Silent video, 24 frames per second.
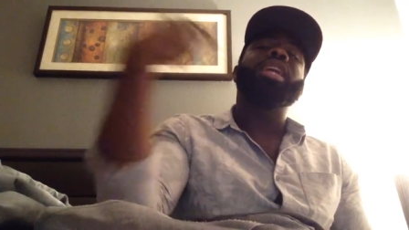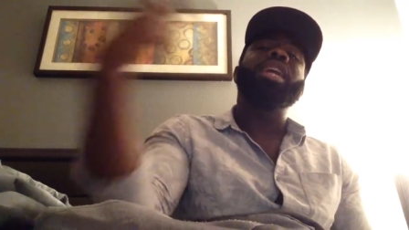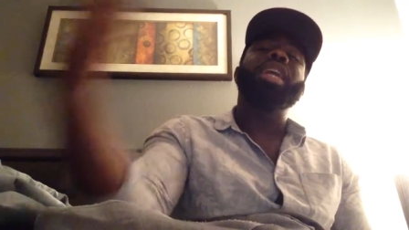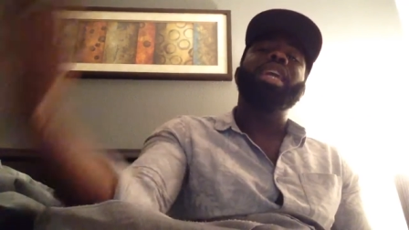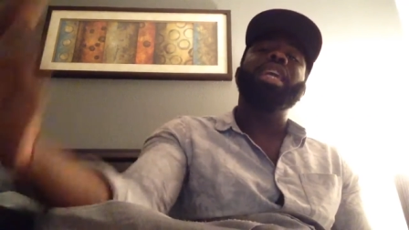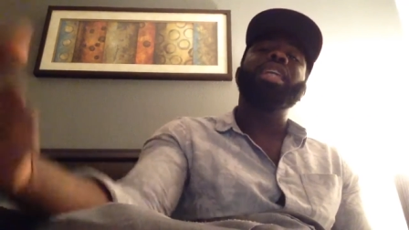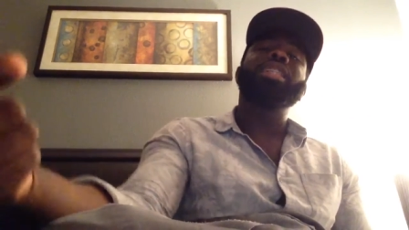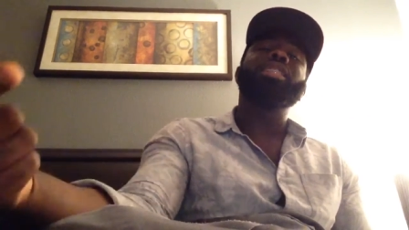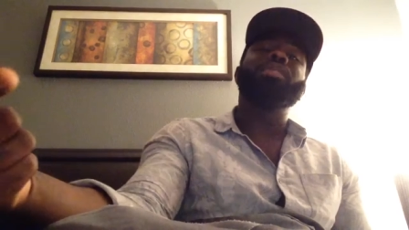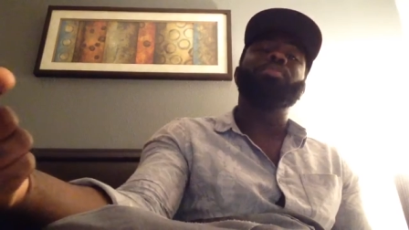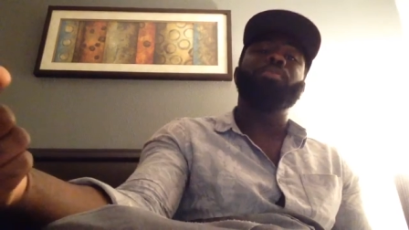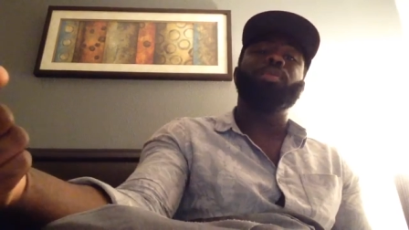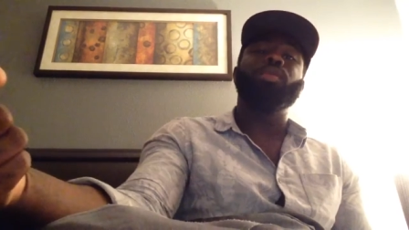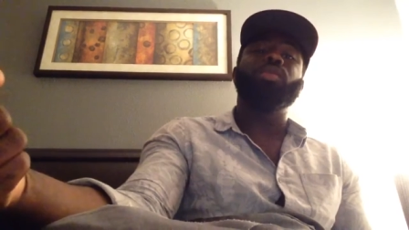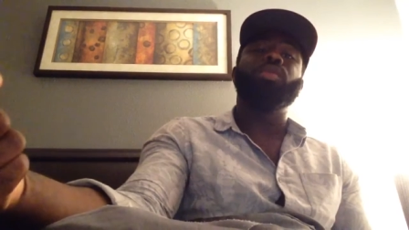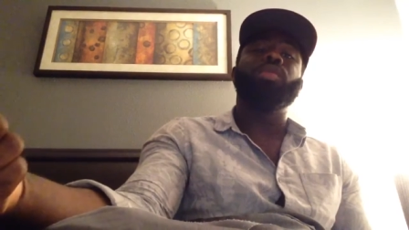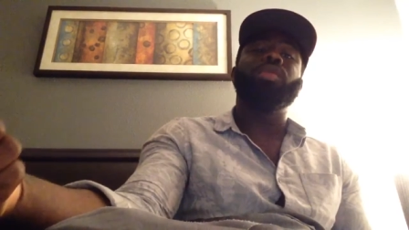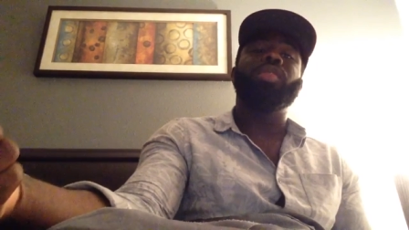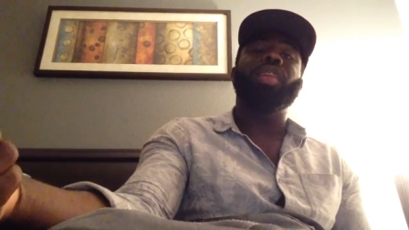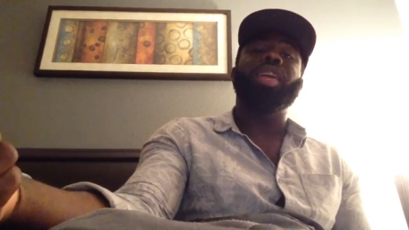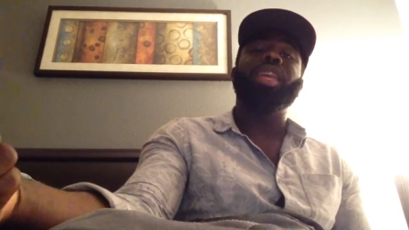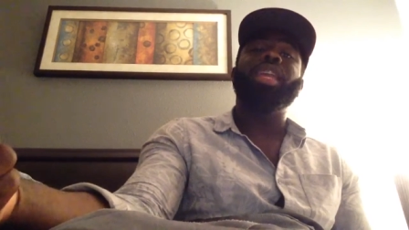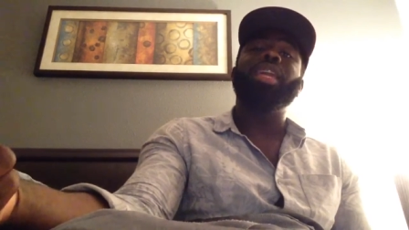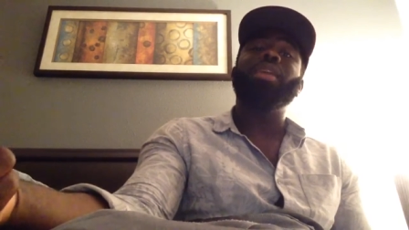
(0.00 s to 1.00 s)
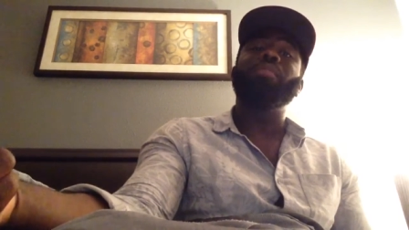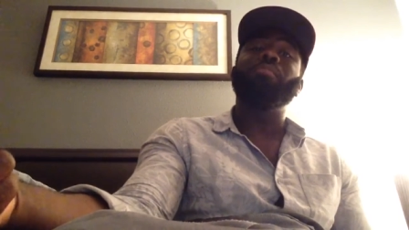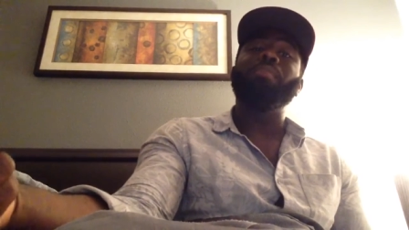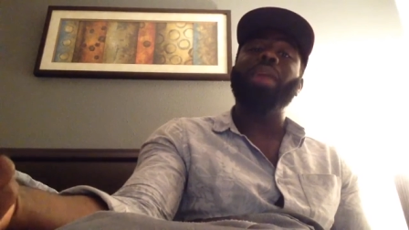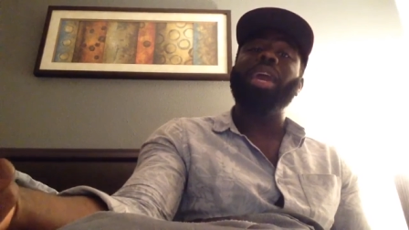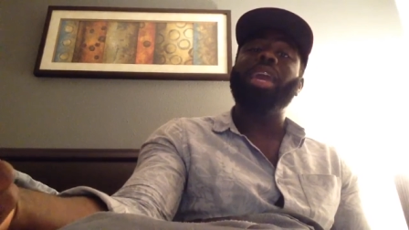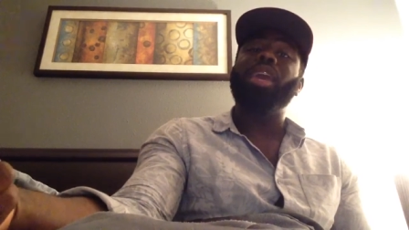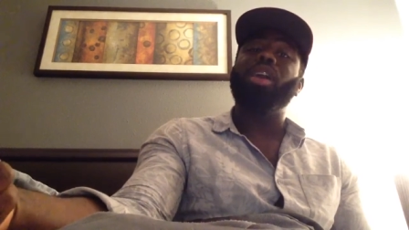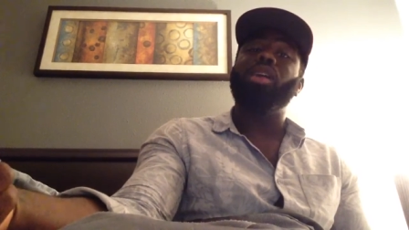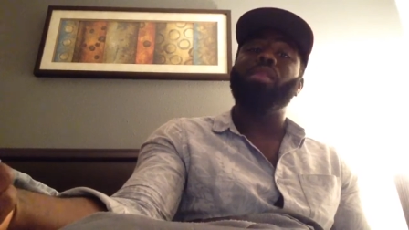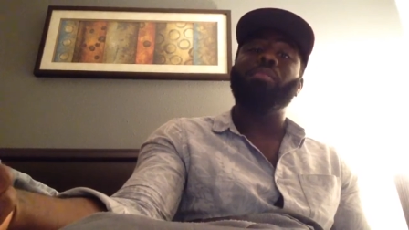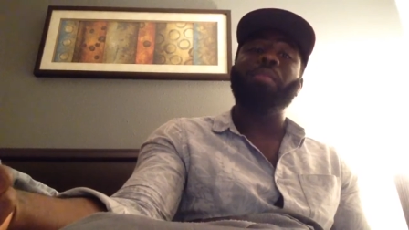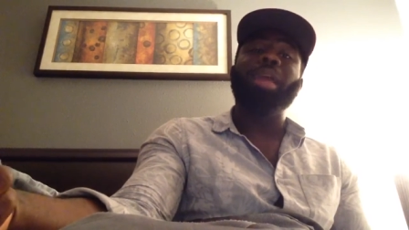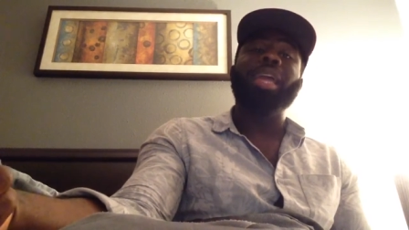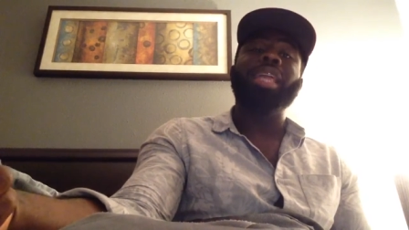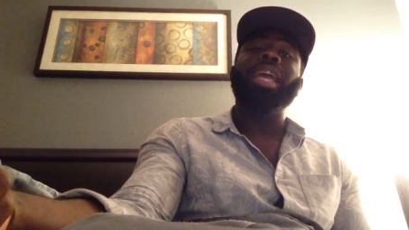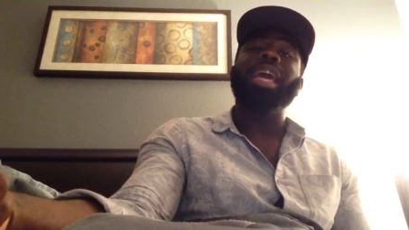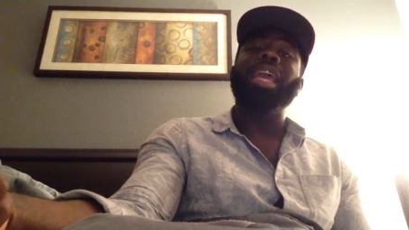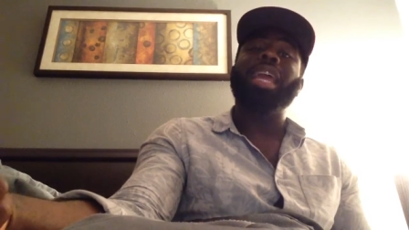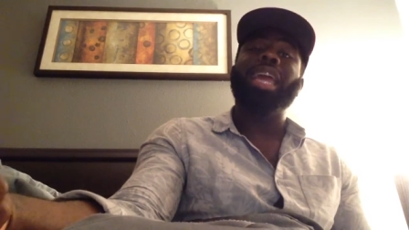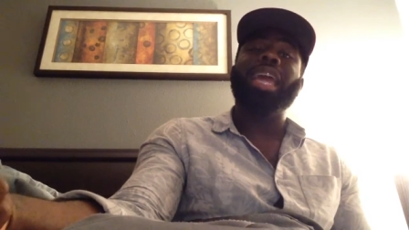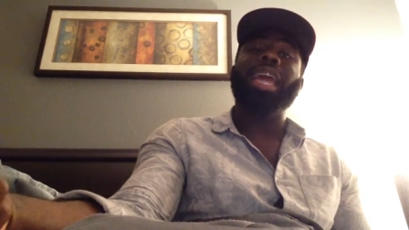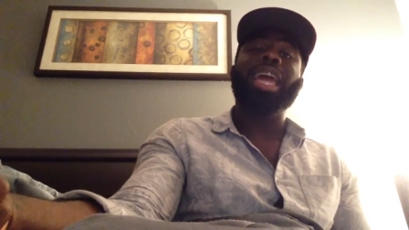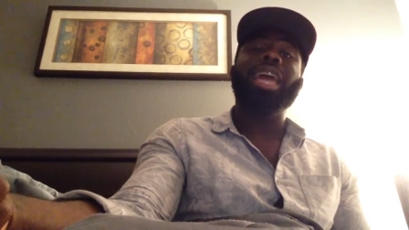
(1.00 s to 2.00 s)
his pool that he may or may
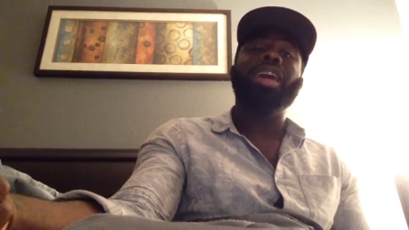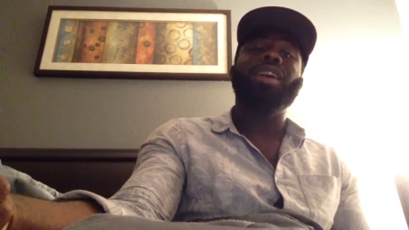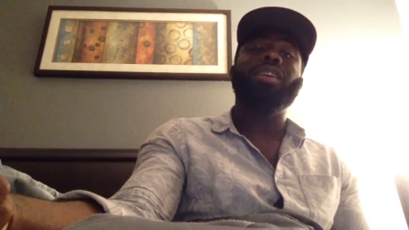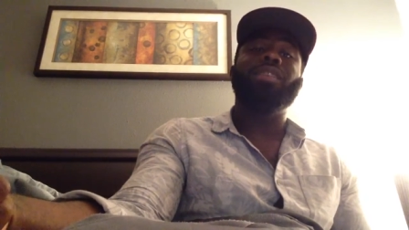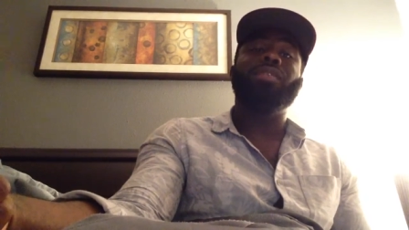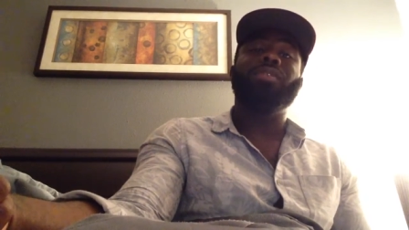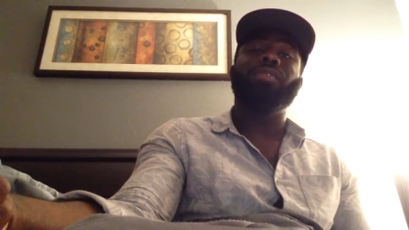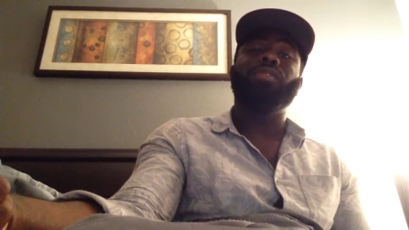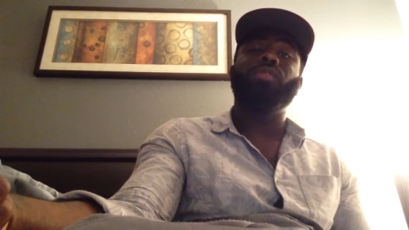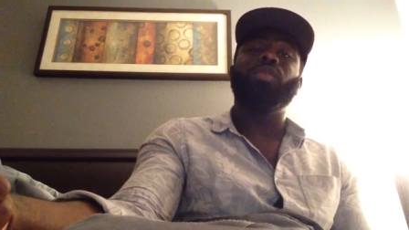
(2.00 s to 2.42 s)
not have